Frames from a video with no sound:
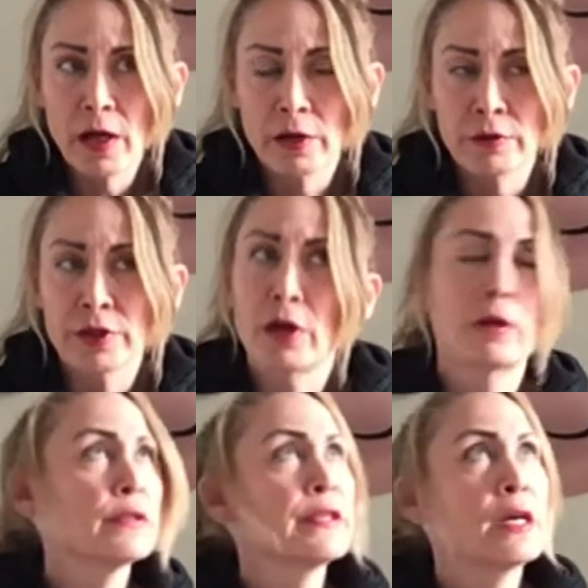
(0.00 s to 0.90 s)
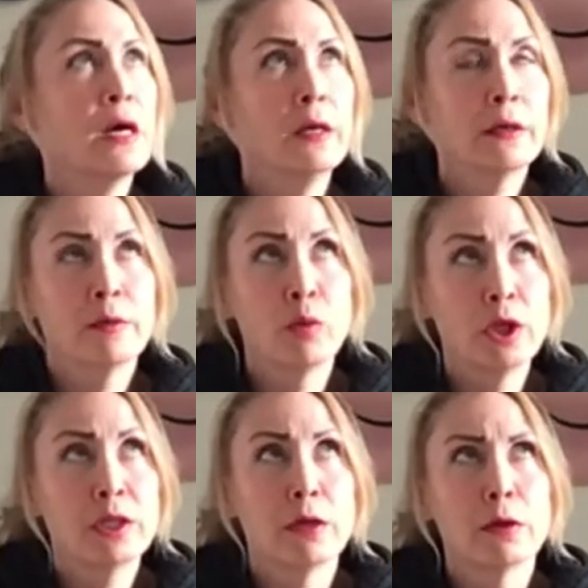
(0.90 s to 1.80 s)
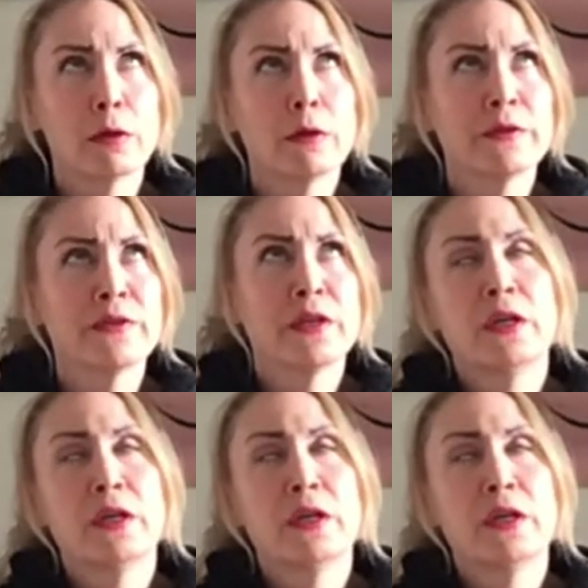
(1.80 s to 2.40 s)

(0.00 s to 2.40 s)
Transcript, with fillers: $100, like $101.